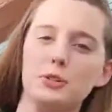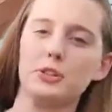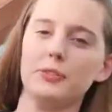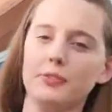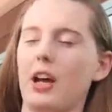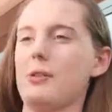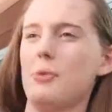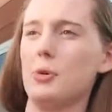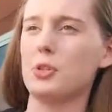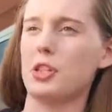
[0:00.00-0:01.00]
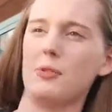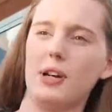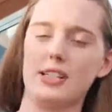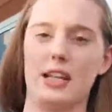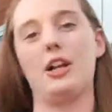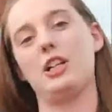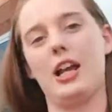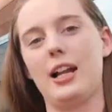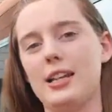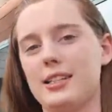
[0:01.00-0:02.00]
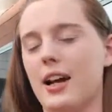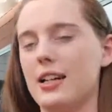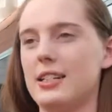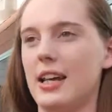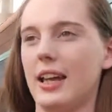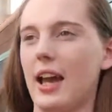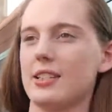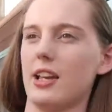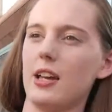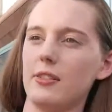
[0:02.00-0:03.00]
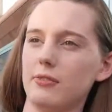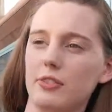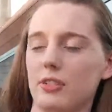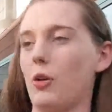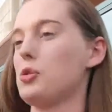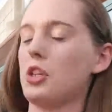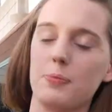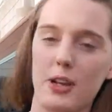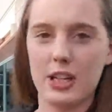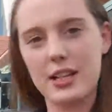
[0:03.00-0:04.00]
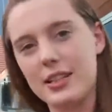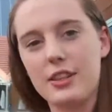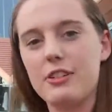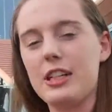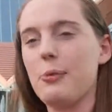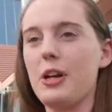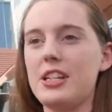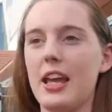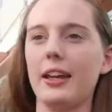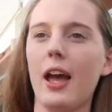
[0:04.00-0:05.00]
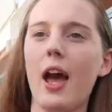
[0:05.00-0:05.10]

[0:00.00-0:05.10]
Gordon. I'm also a technology analyst at alltagstest. I also specialise in 3D printing.